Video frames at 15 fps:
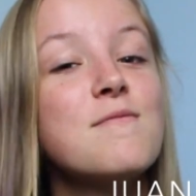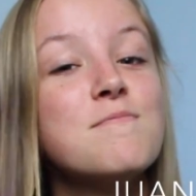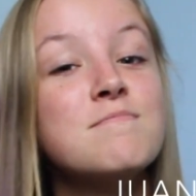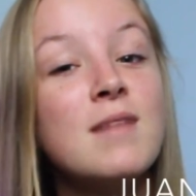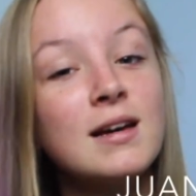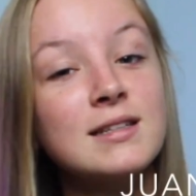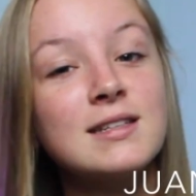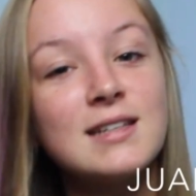
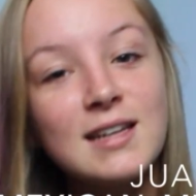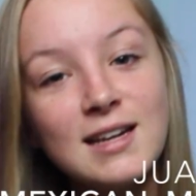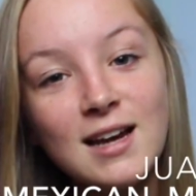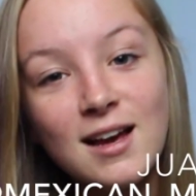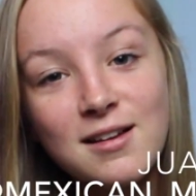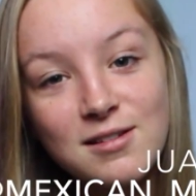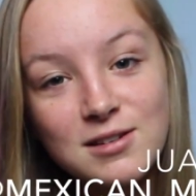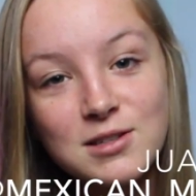
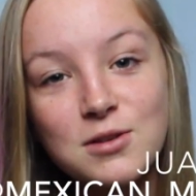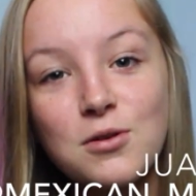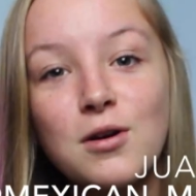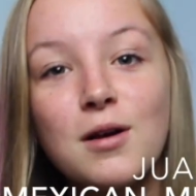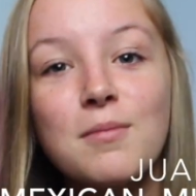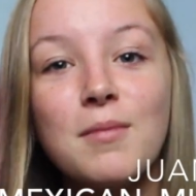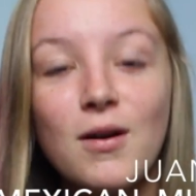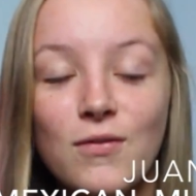
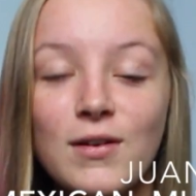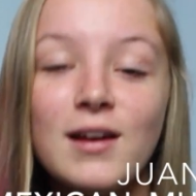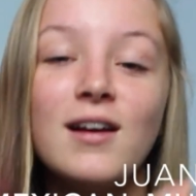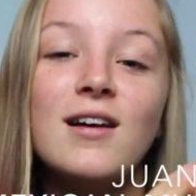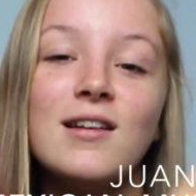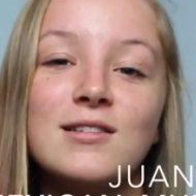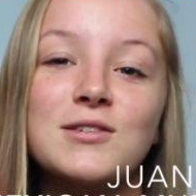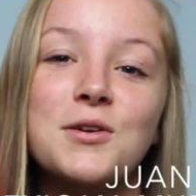
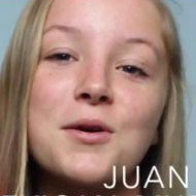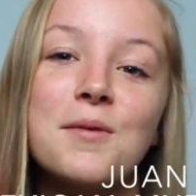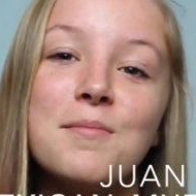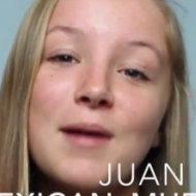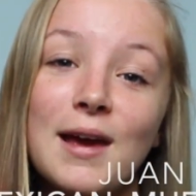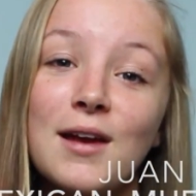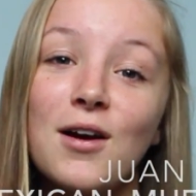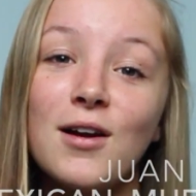
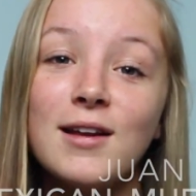@Mexican_muffin_man